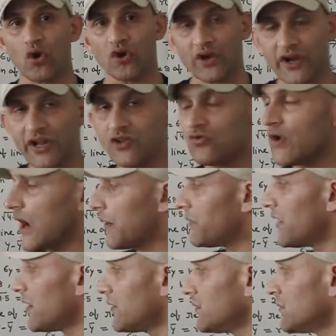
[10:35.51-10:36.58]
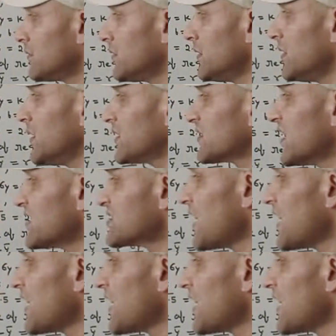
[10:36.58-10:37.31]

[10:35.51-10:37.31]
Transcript: already you have done such